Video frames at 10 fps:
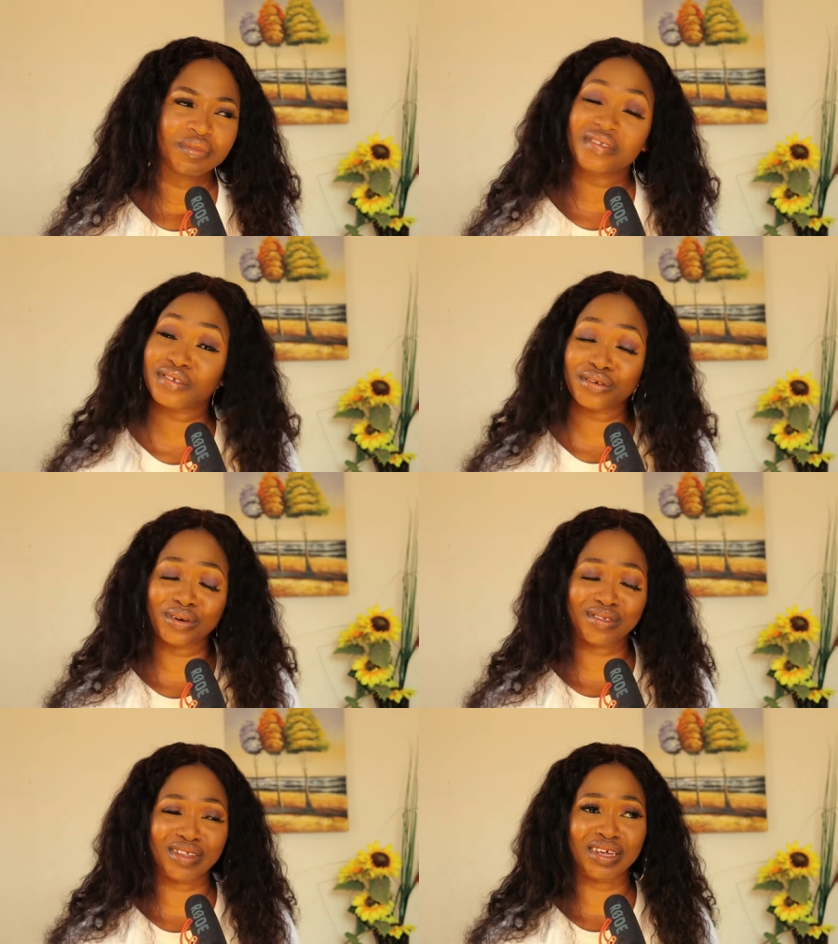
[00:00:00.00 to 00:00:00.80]

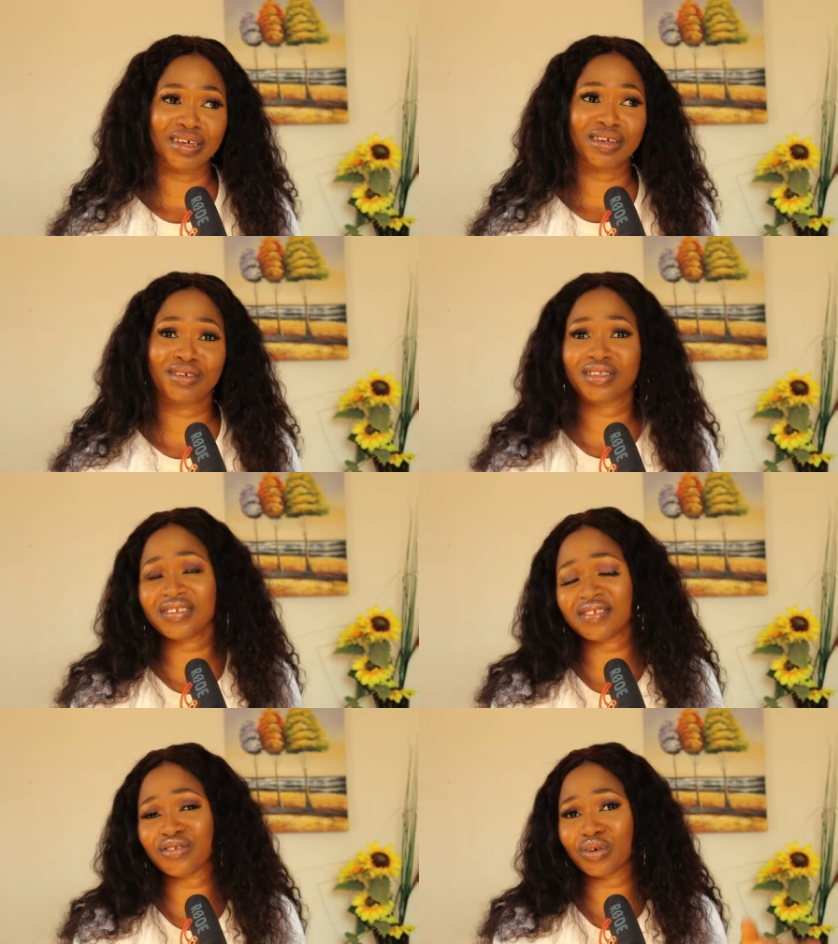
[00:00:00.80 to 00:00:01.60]
Seriously,
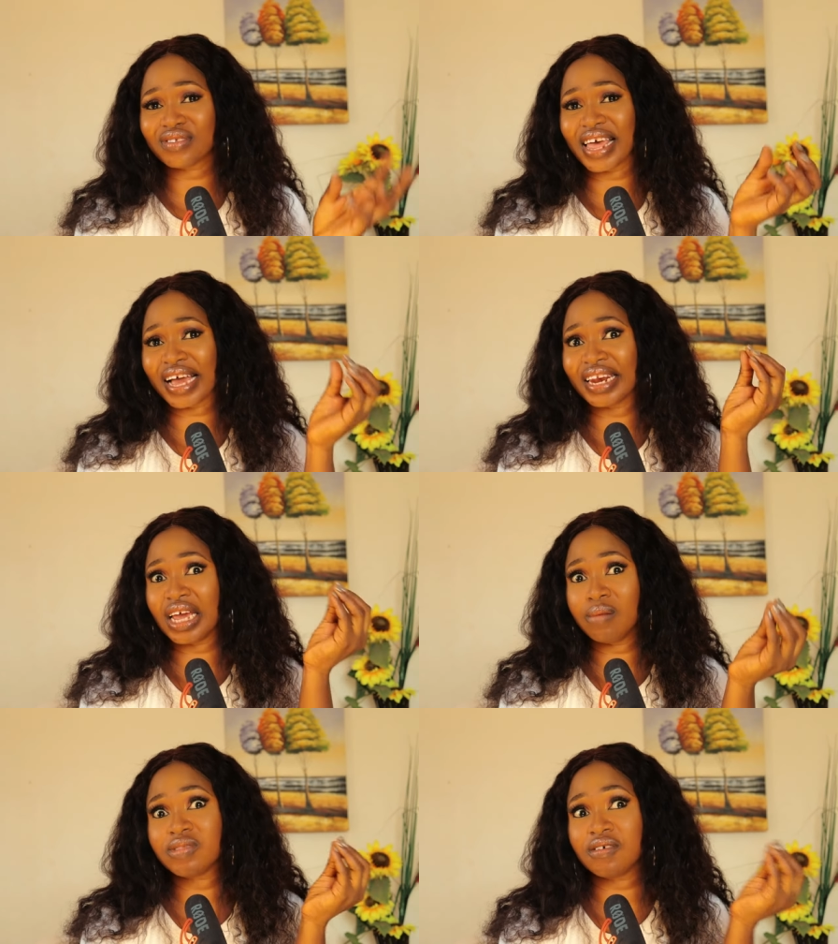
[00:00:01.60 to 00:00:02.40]
this is just like
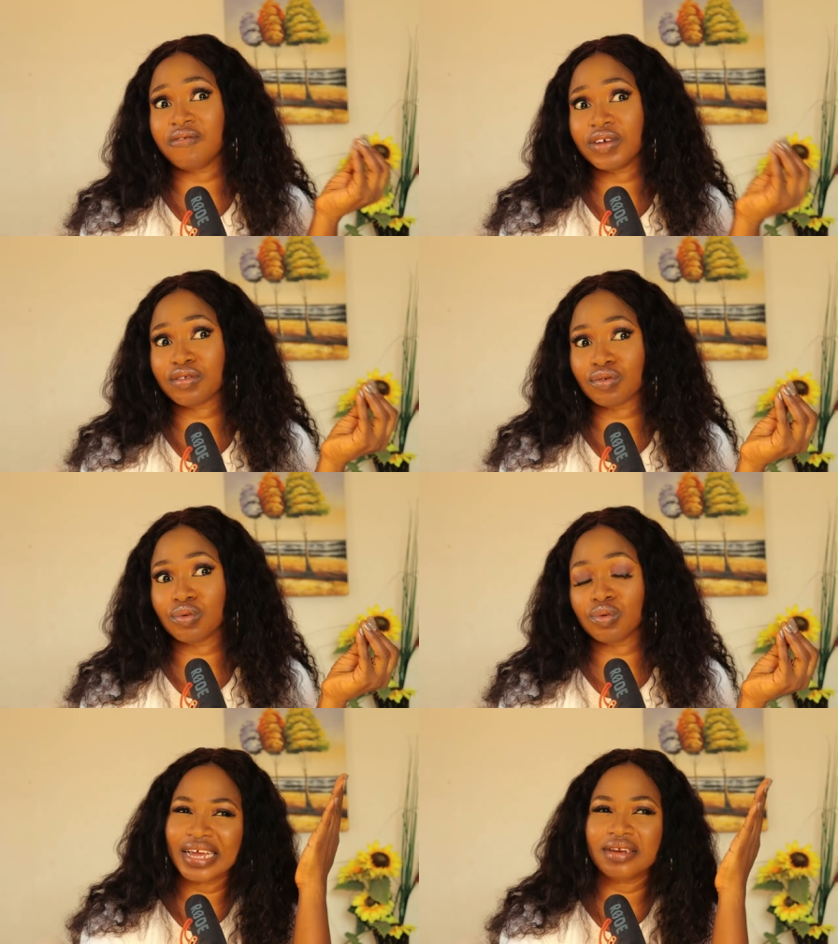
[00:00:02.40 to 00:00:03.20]
an empty
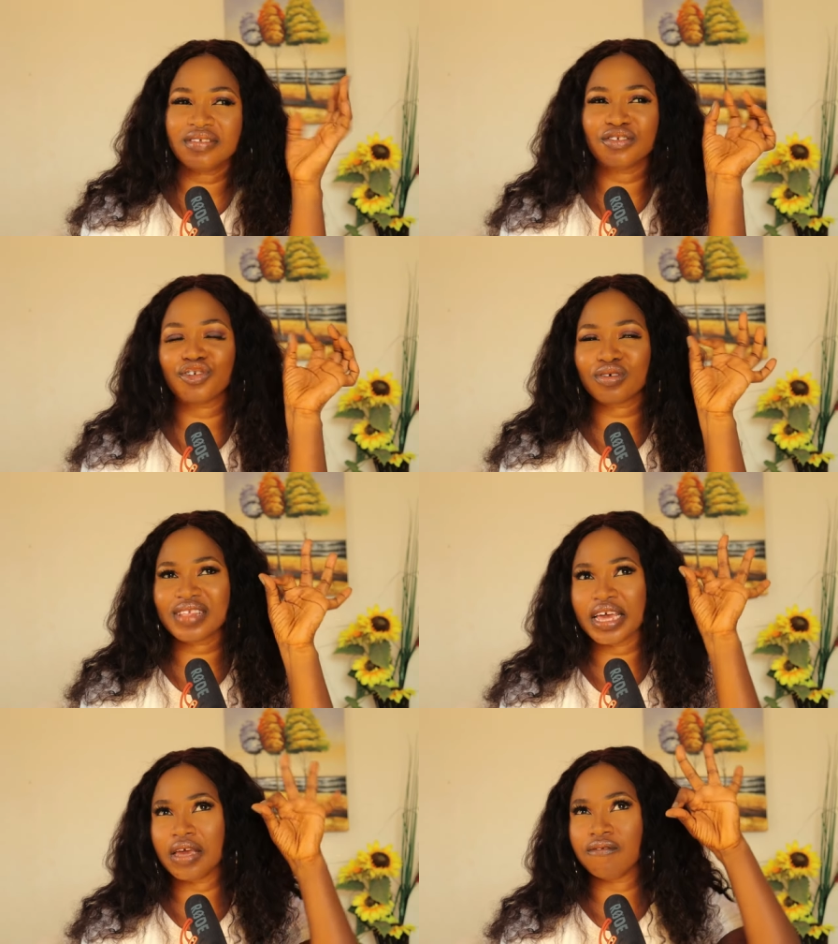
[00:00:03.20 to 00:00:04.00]
vessel. And this is
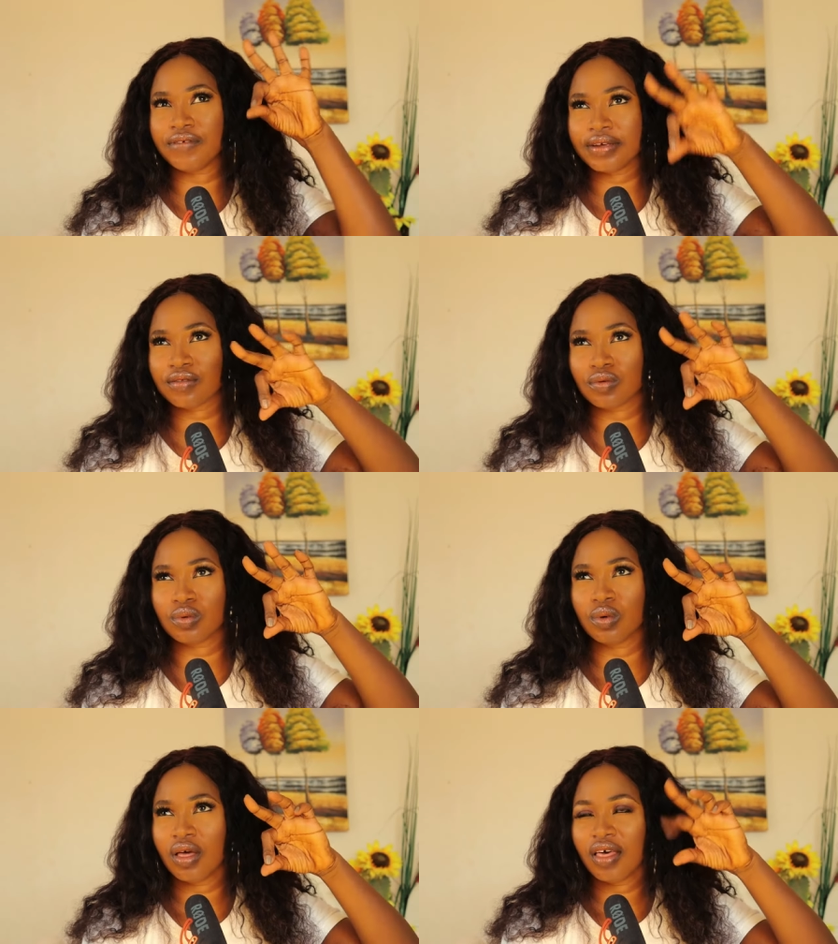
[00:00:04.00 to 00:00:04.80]
just like a
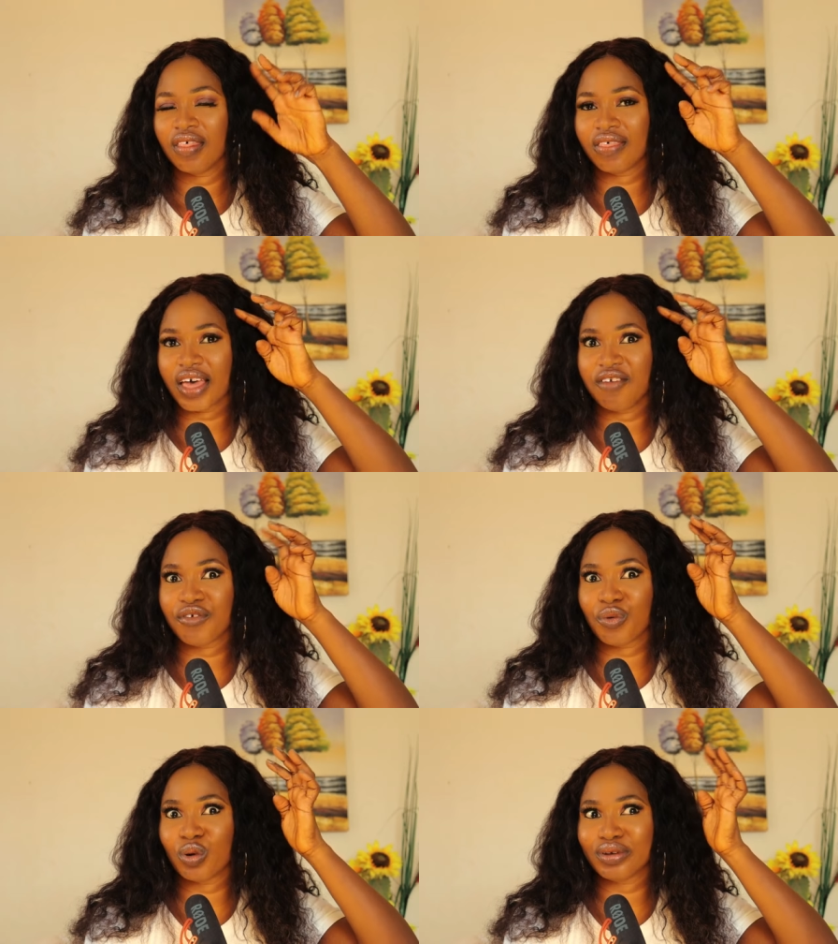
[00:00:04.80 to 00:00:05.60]
vessel that
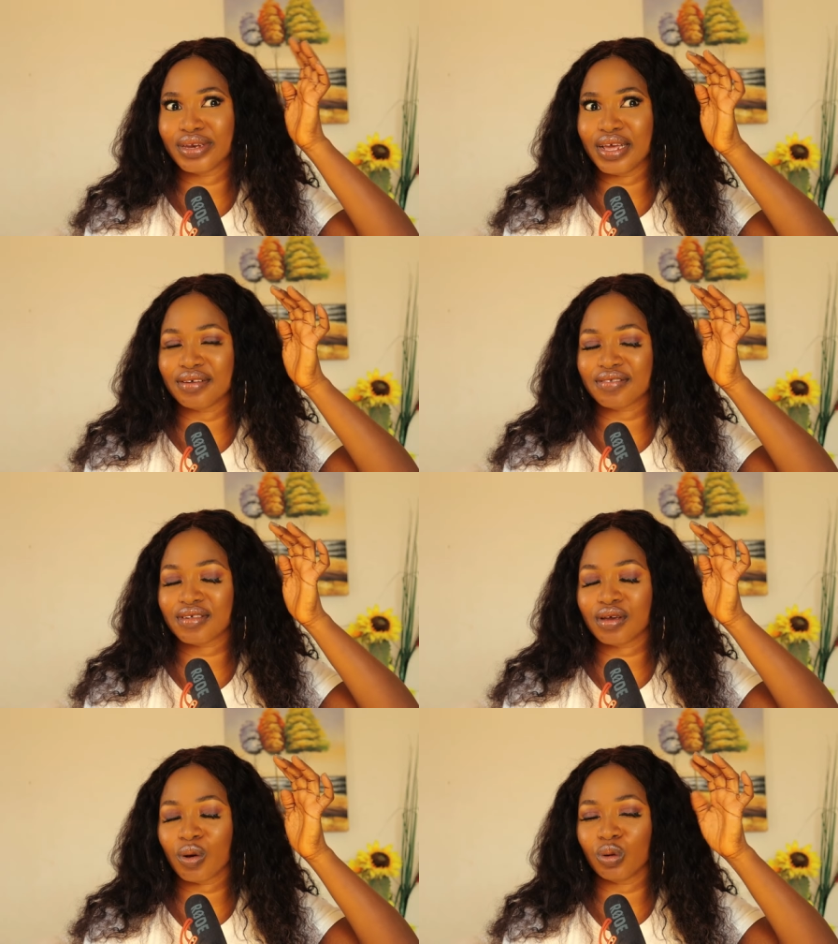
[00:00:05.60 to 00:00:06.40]
everyone
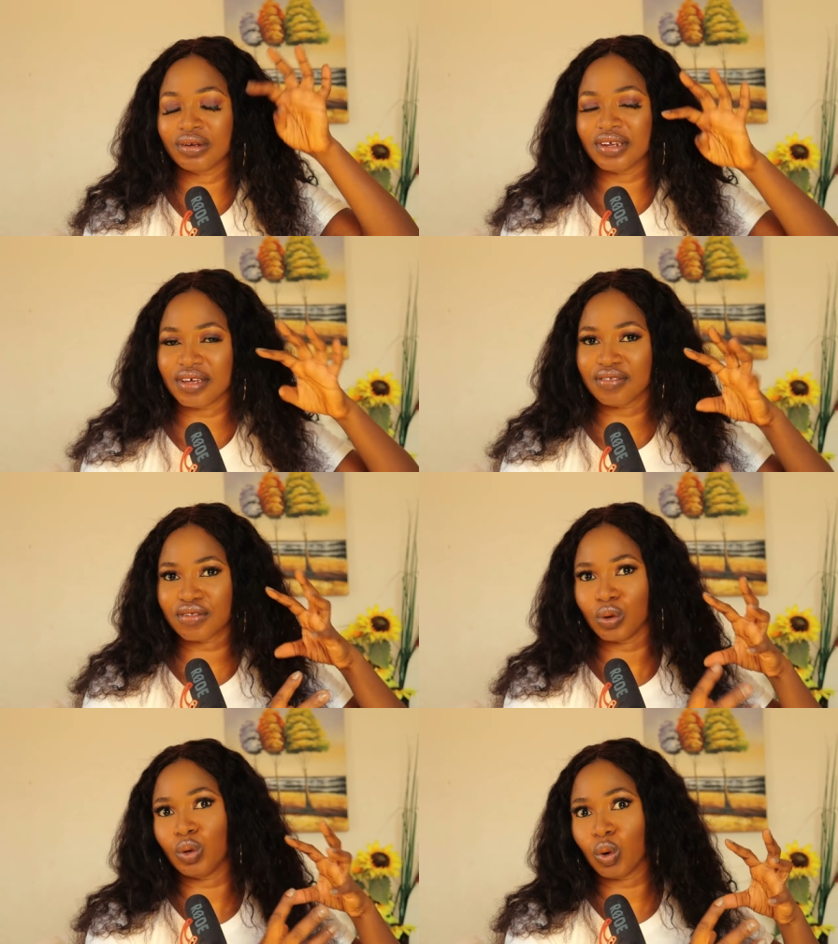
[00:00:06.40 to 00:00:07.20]
thinks
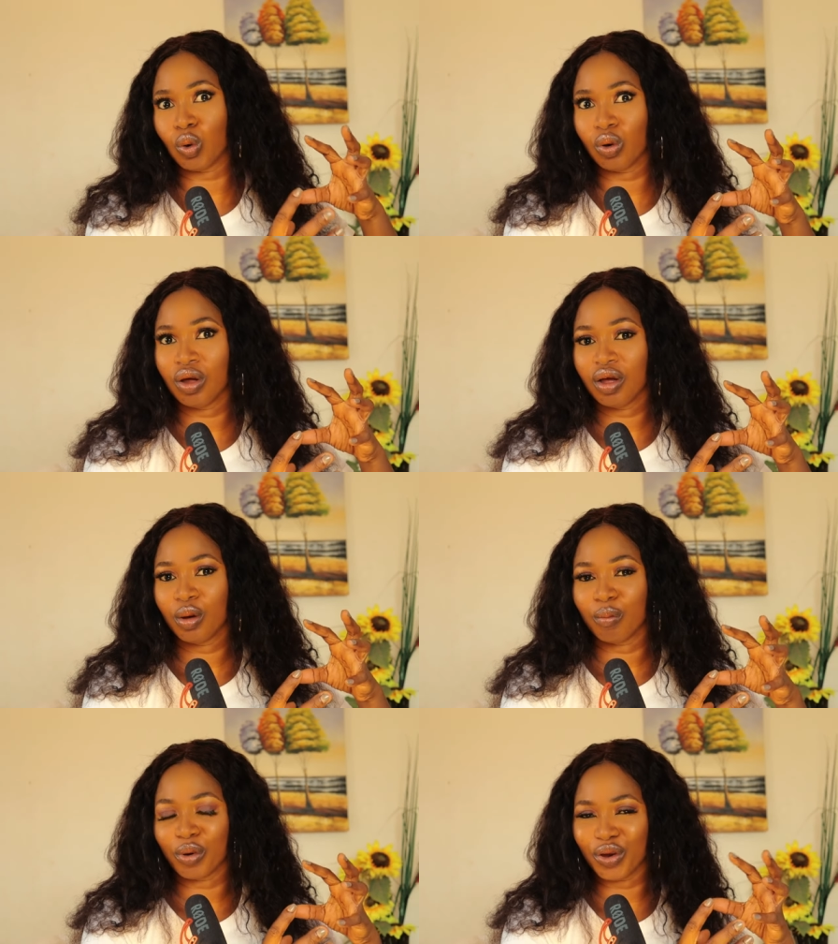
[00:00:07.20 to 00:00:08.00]
contains a law.
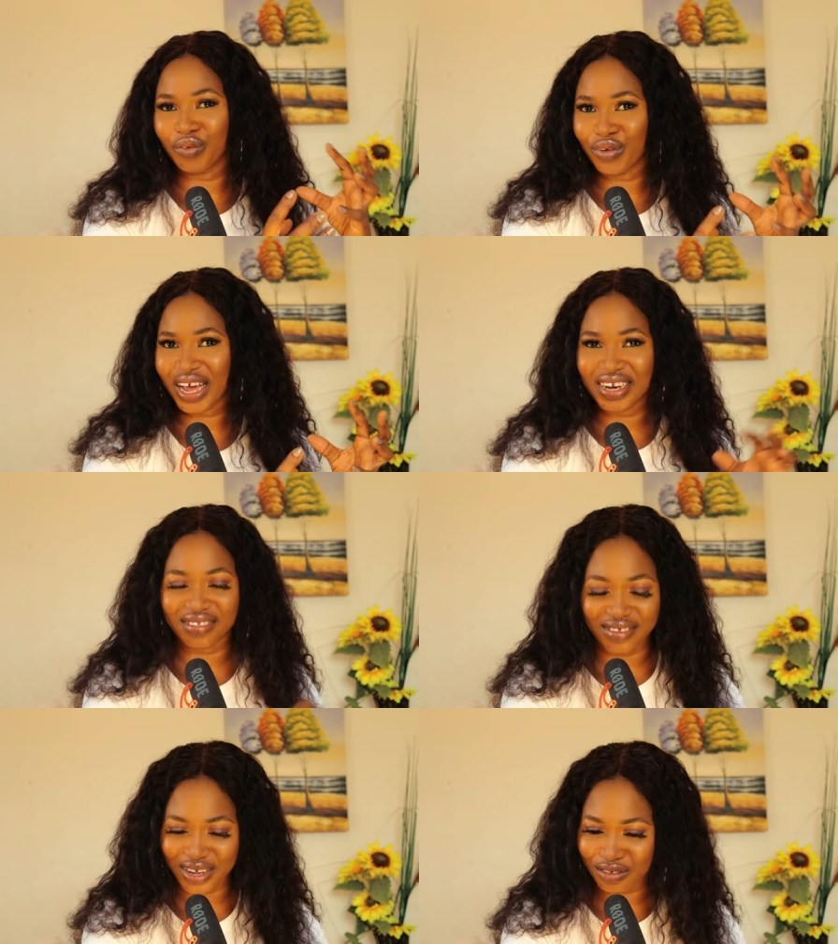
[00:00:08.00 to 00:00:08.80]
But in
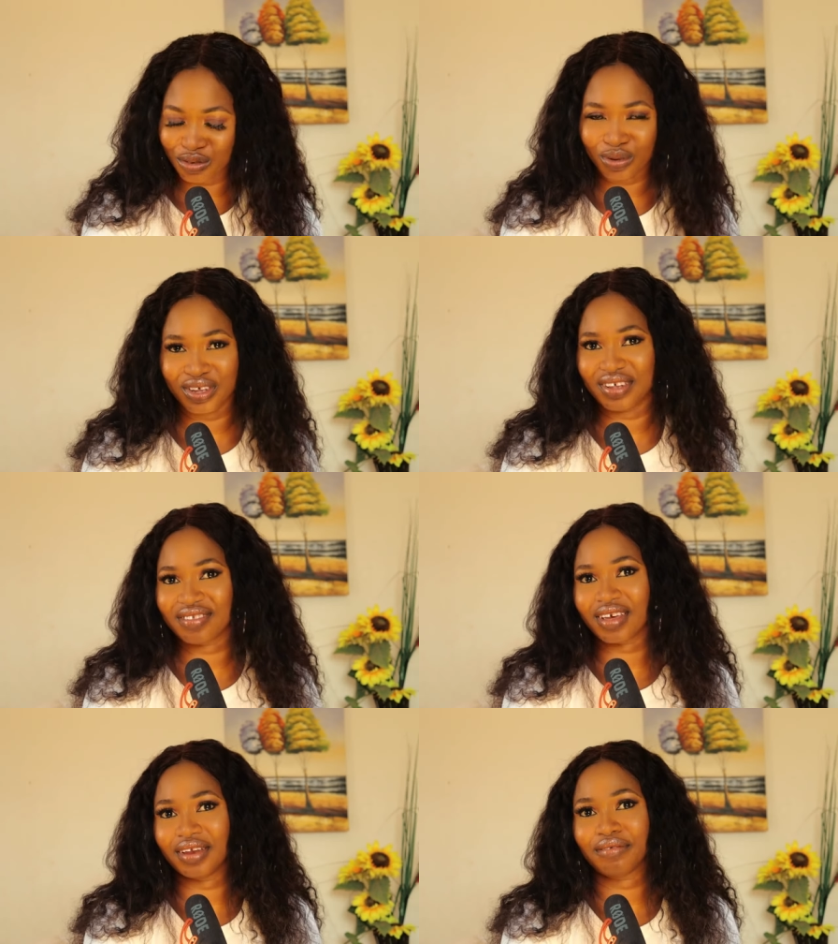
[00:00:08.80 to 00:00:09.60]
reality, there is nothing
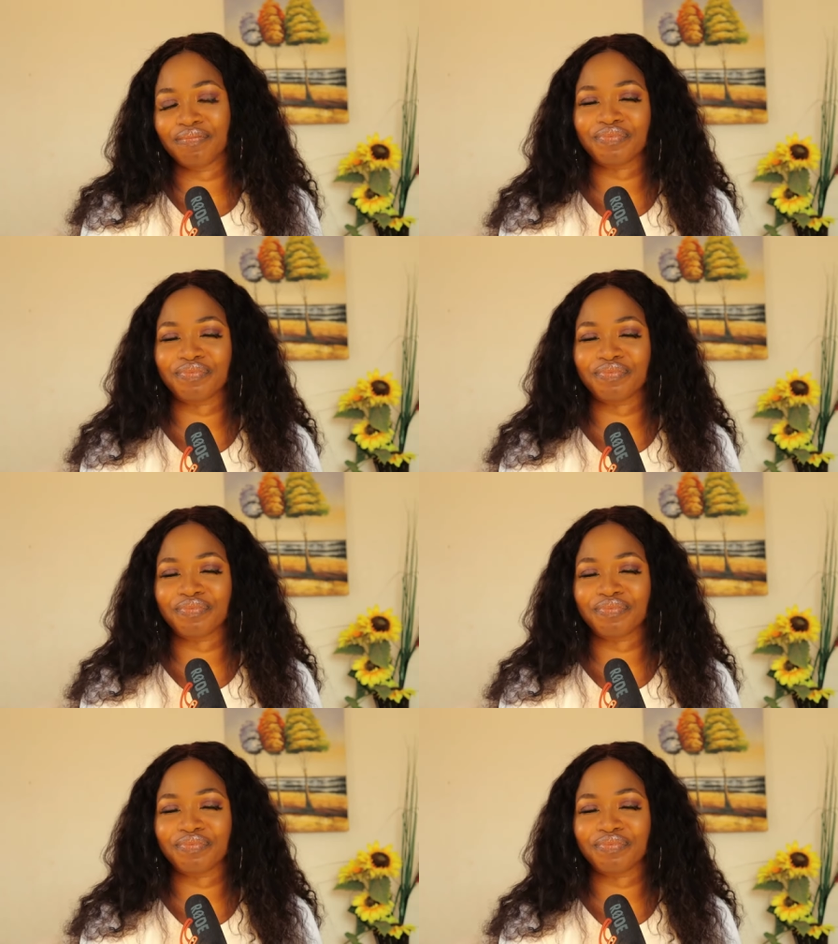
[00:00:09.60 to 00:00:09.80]
inside.